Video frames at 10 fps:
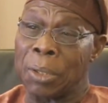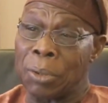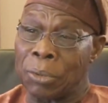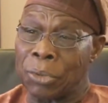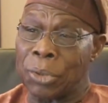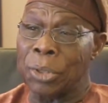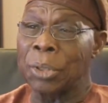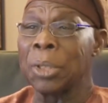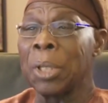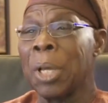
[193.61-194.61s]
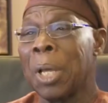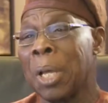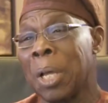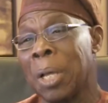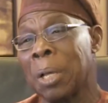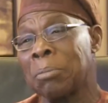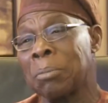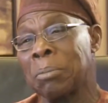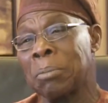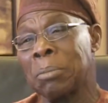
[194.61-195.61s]
country,
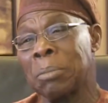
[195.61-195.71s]
um,